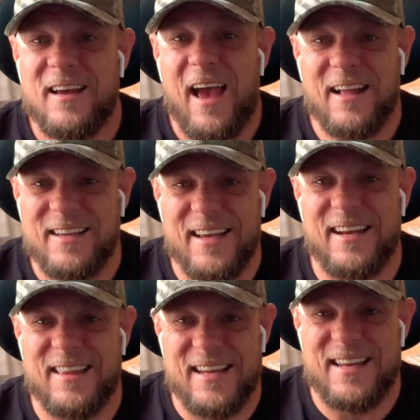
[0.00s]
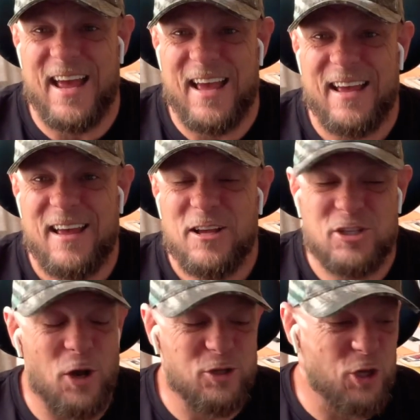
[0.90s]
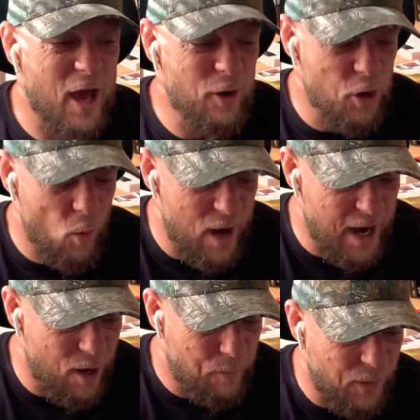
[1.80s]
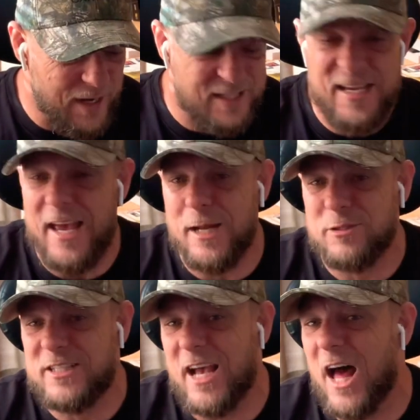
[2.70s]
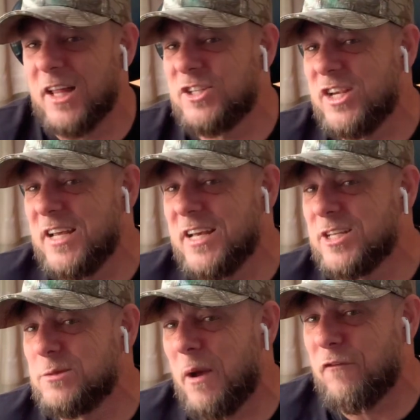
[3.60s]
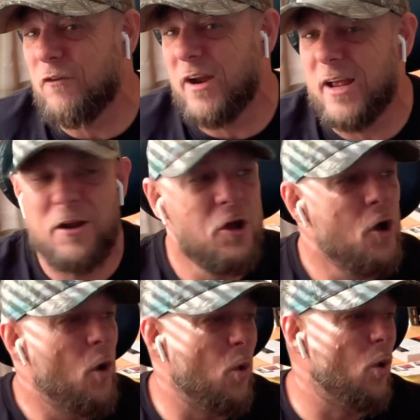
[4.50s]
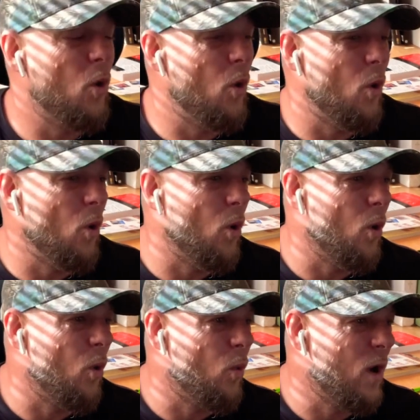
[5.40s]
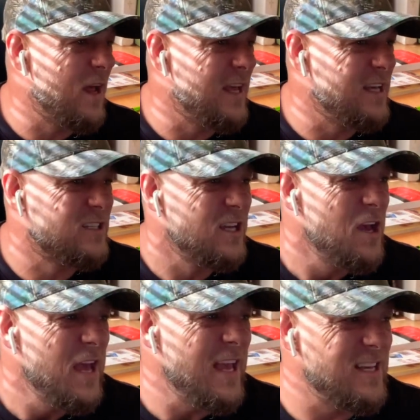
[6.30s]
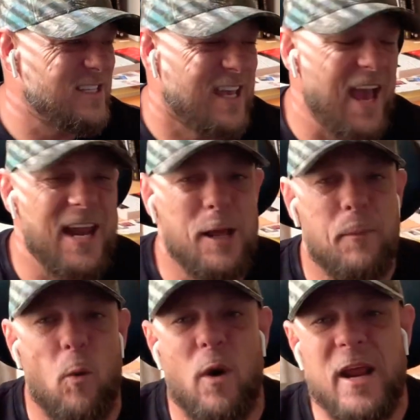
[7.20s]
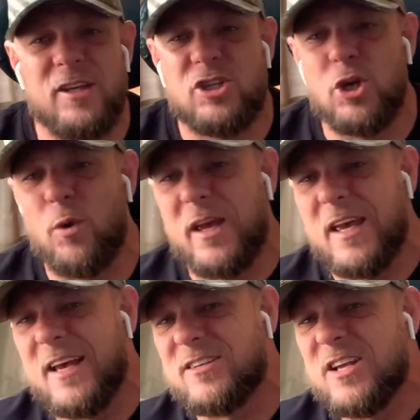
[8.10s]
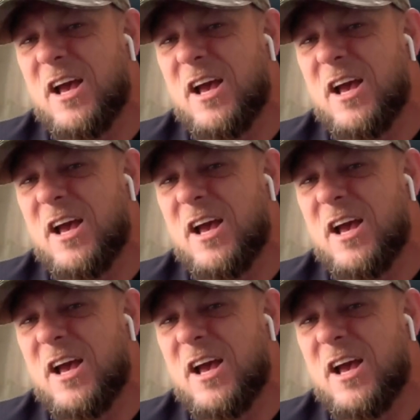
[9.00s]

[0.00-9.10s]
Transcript: at the end of the day. So I don't know where Brandon Tatum's theology is, my friend, or what he's getting, but what he's doing is,